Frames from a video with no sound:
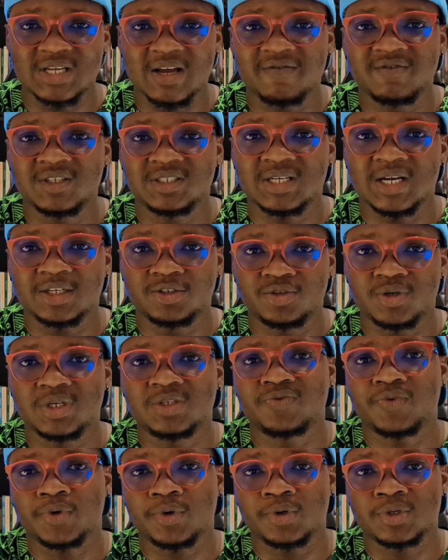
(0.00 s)
service
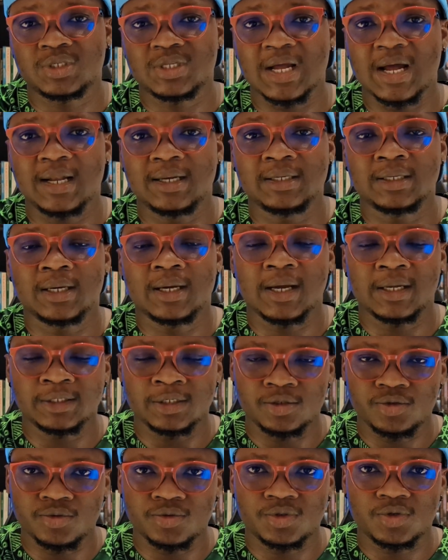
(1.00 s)
address for your Starlink and
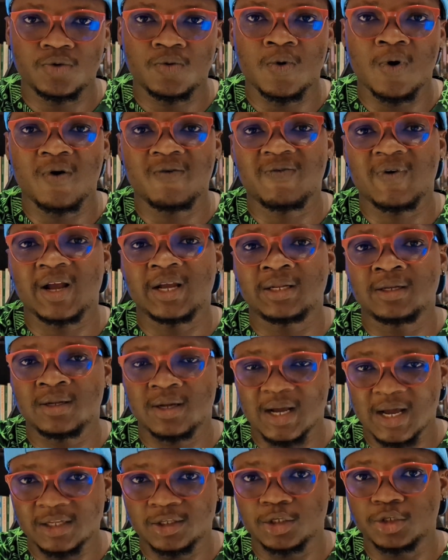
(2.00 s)
it will still work fine
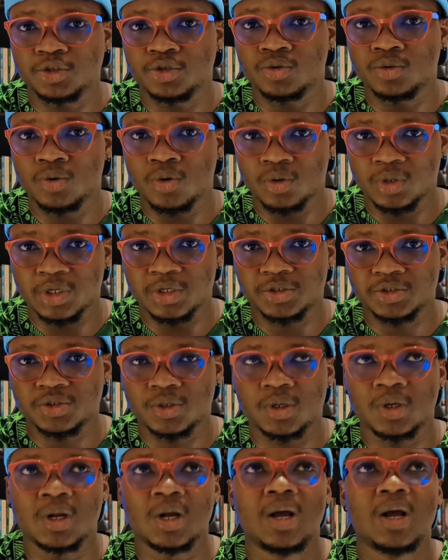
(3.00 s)
at the new
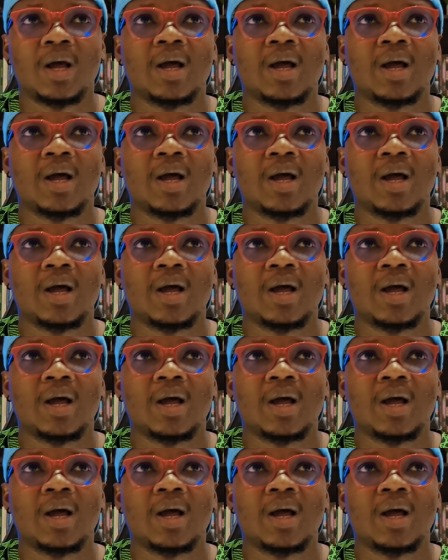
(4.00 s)
location.